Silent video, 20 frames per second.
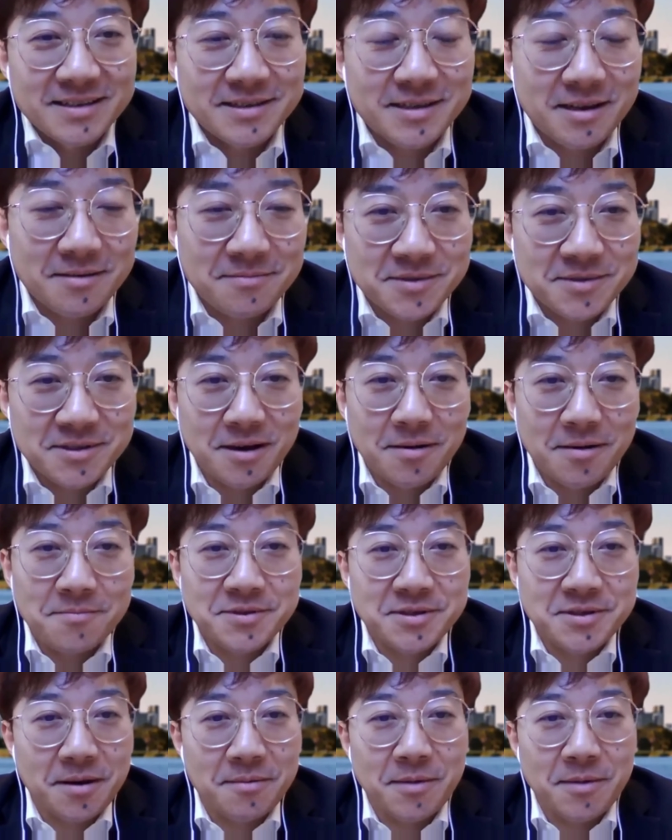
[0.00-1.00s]

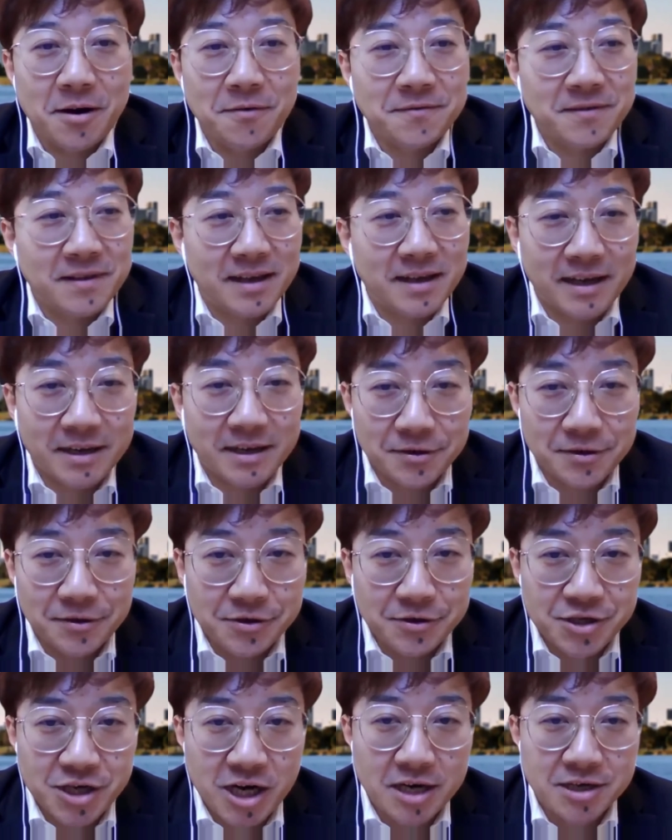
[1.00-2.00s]
Some of
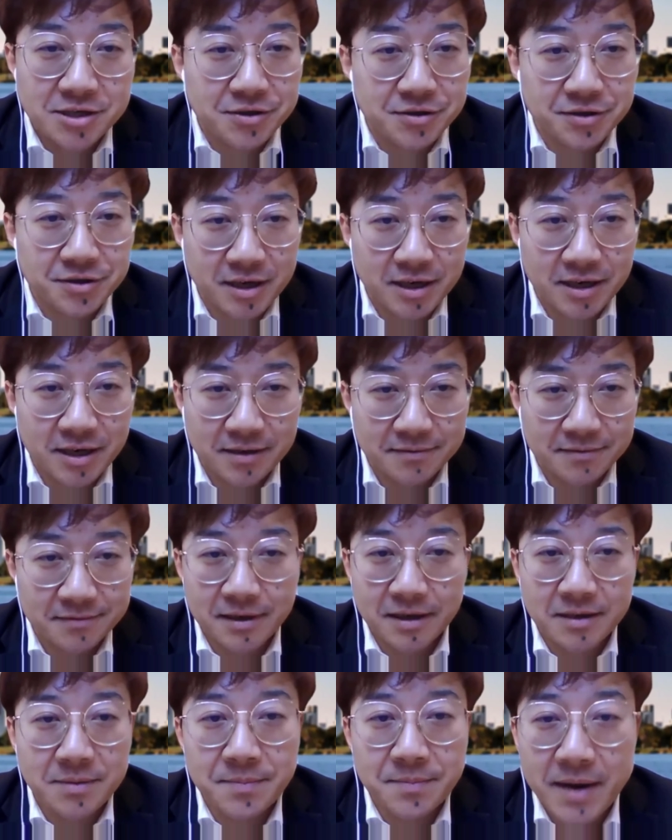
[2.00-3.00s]
the charge you
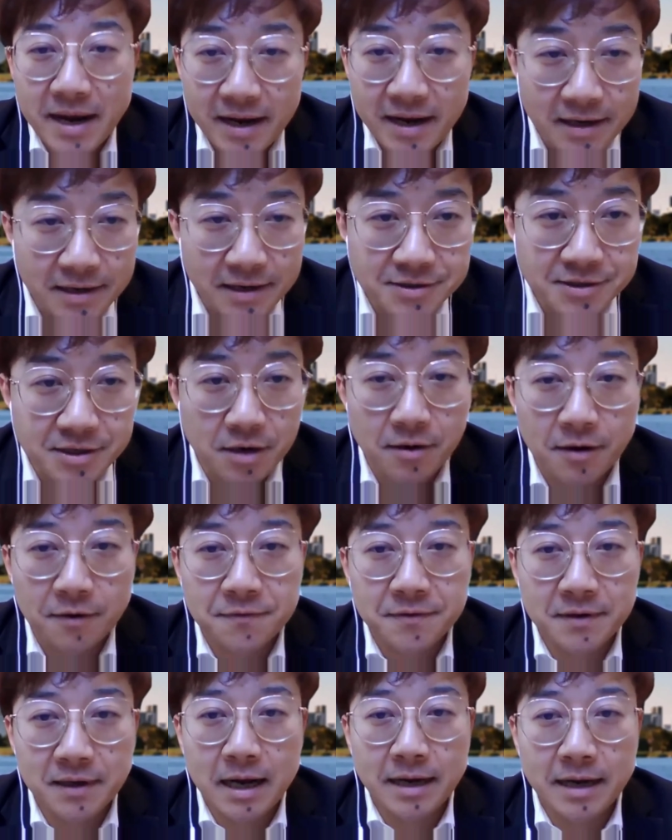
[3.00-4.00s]
the main, some
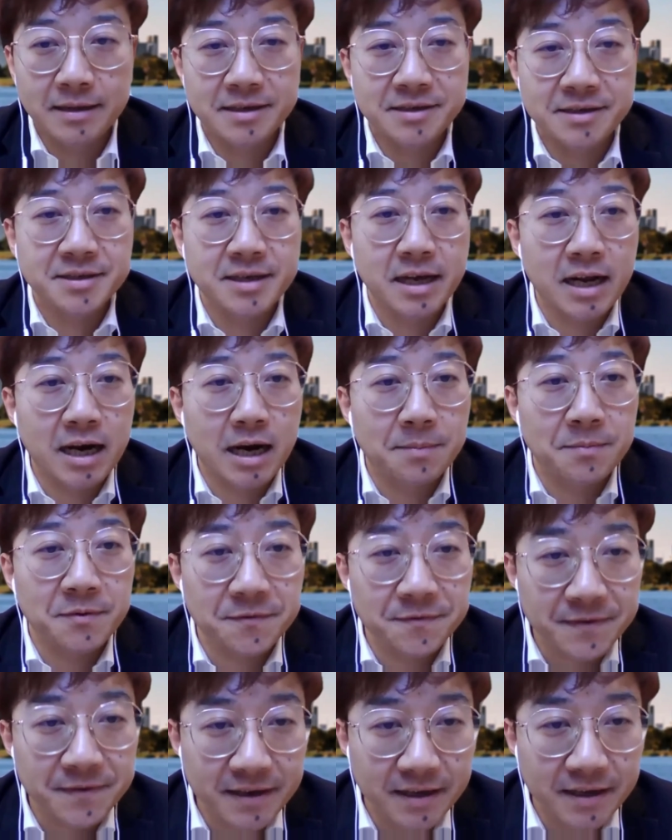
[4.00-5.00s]
of like the
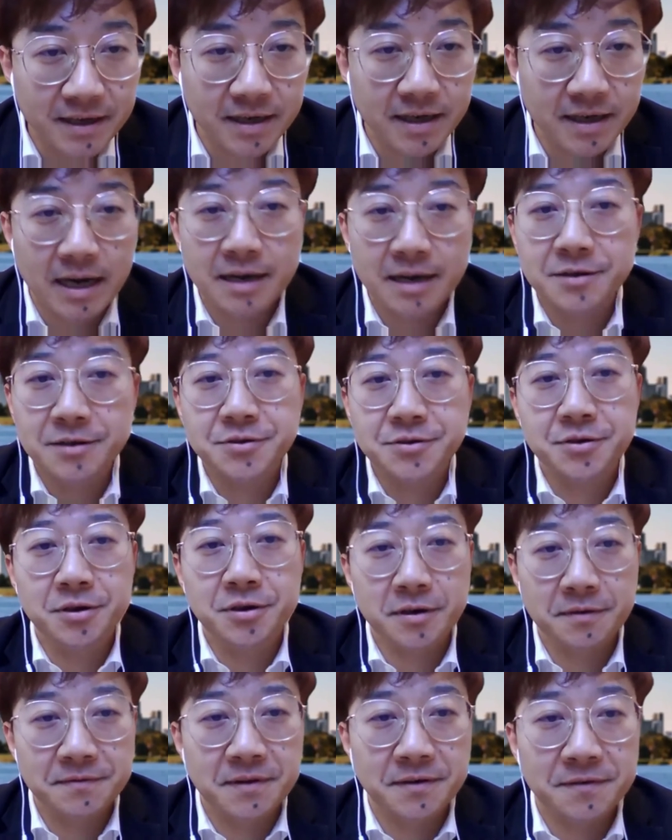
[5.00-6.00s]
setup fee and
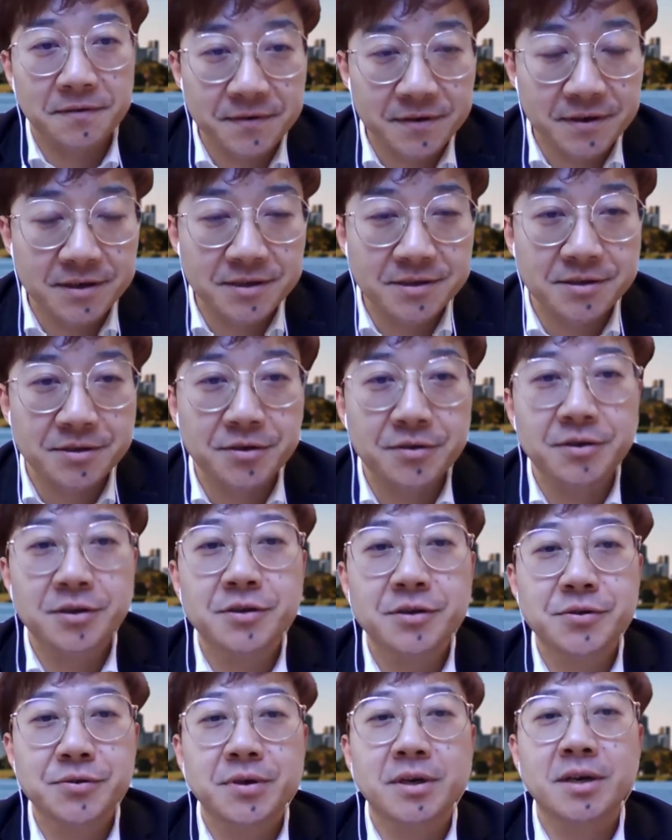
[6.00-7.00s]
sort of the fees you
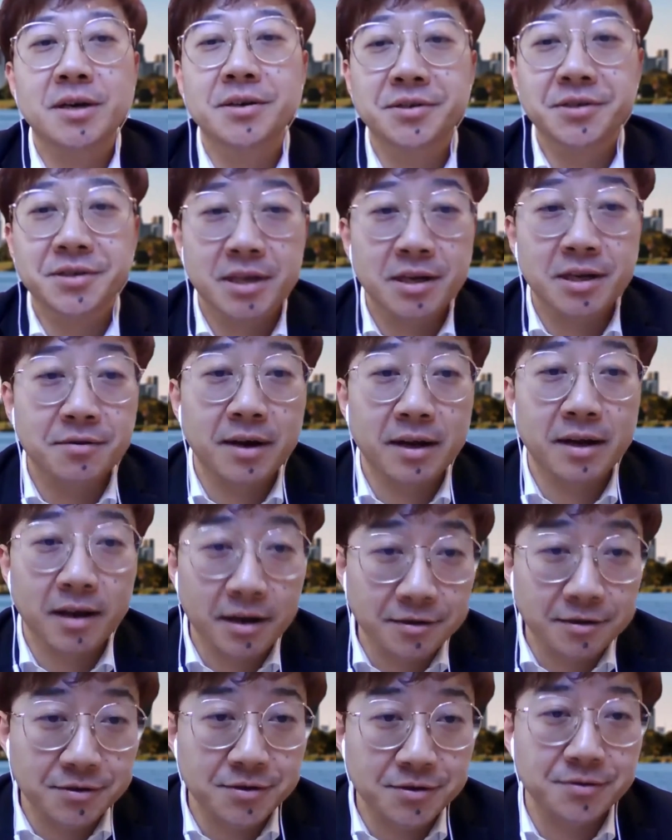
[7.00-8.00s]
need to considering
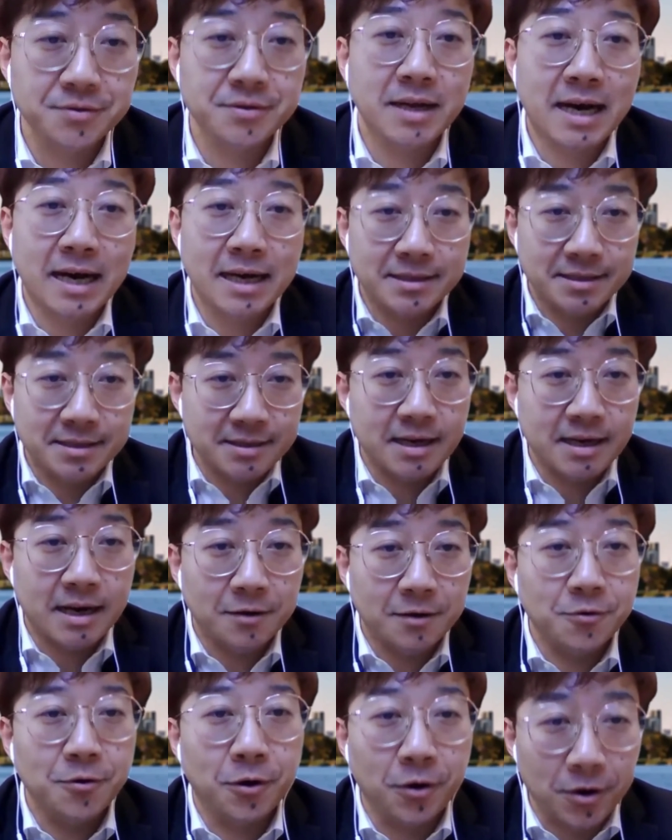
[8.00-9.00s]
into that
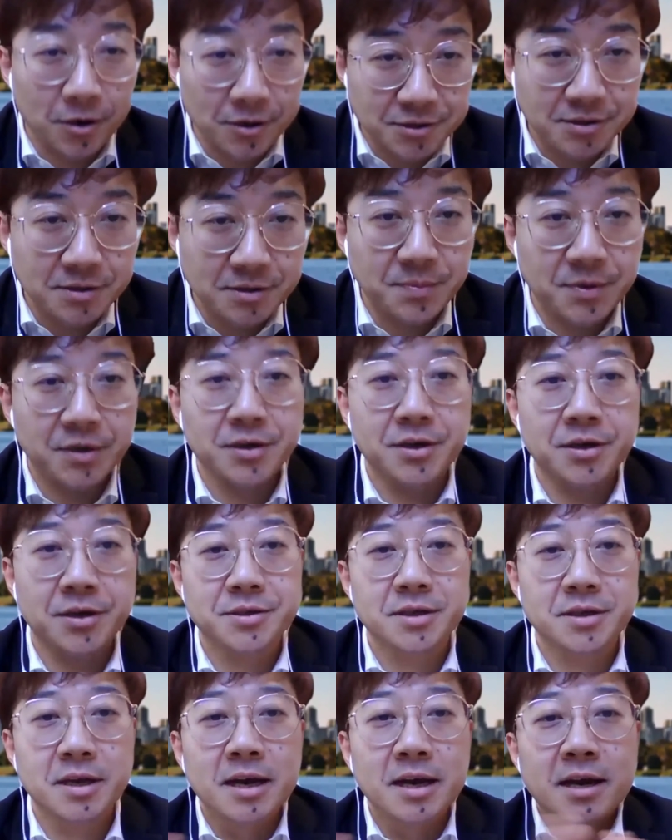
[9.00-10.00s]
cost,
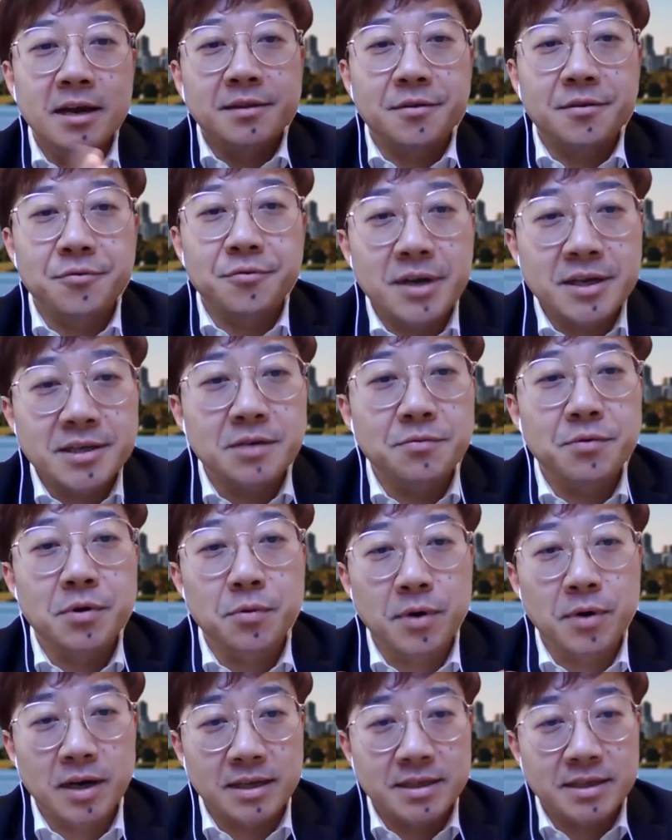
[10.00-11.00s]
because the reason
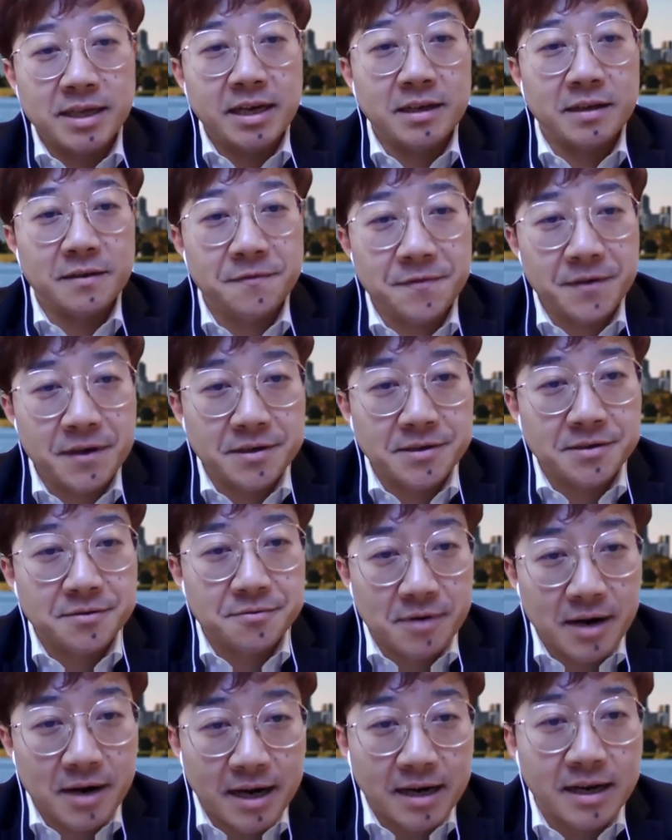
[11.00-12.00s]
we want to take the
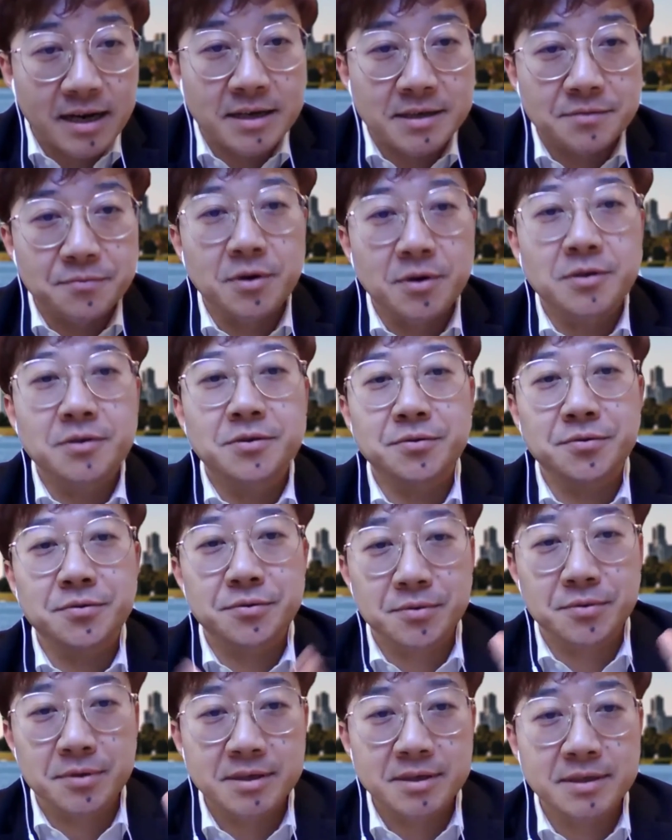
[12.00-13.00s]
fixed rate is want
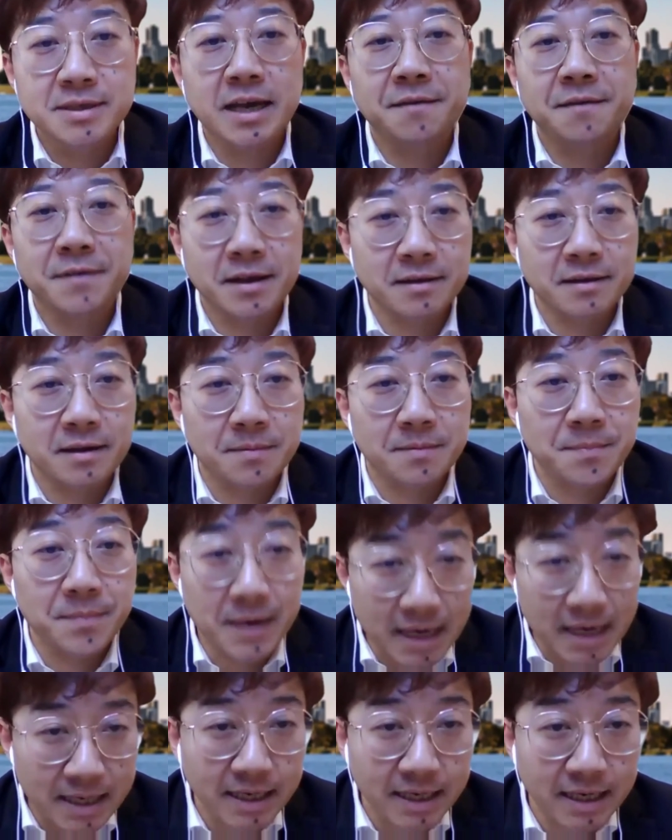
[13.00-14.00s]
to saving the
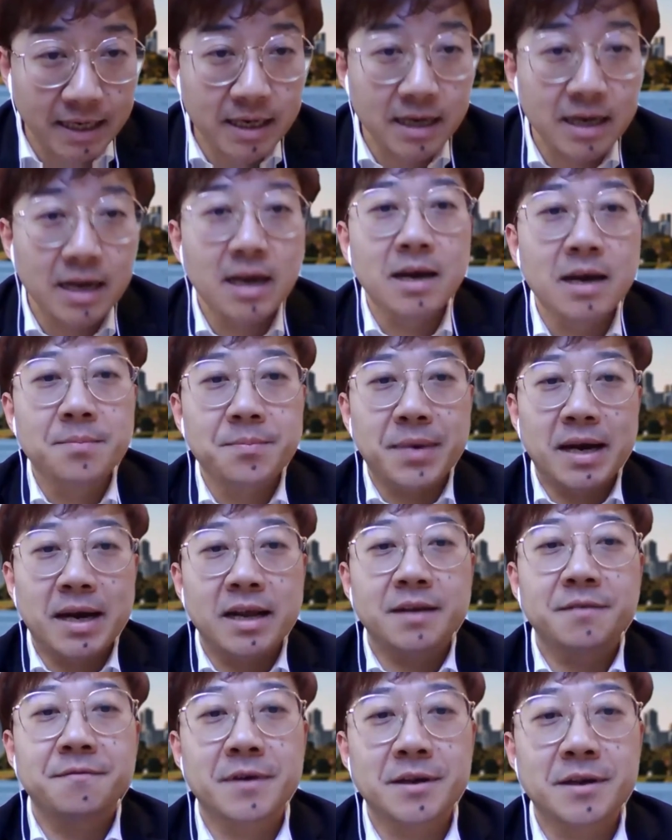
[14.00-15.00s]
money,
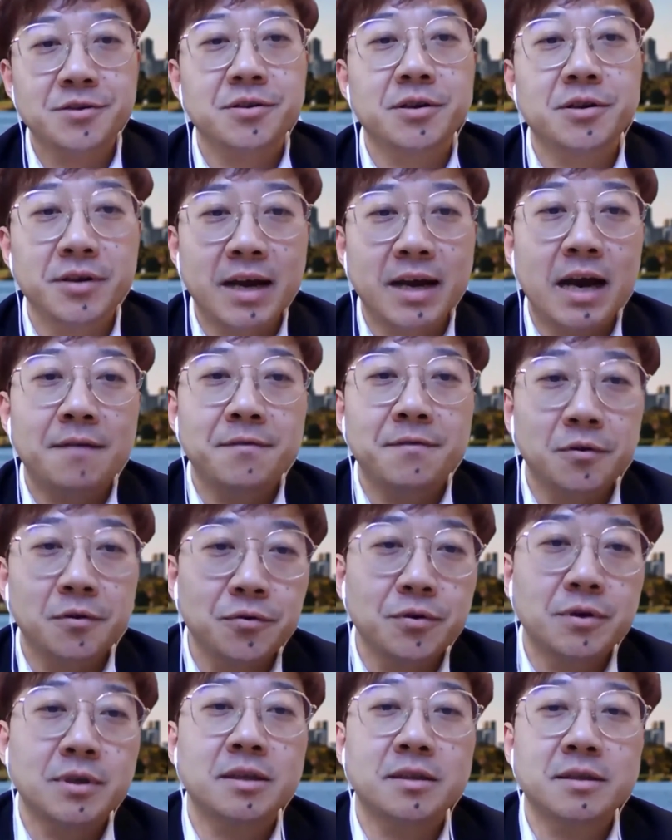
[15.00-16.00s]
but eventually you have to
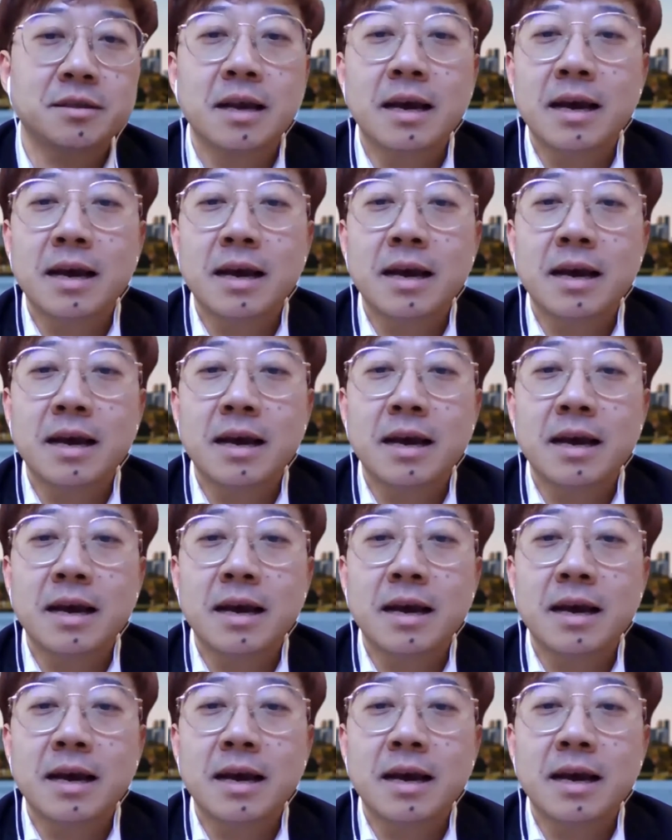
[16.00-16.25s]
look at,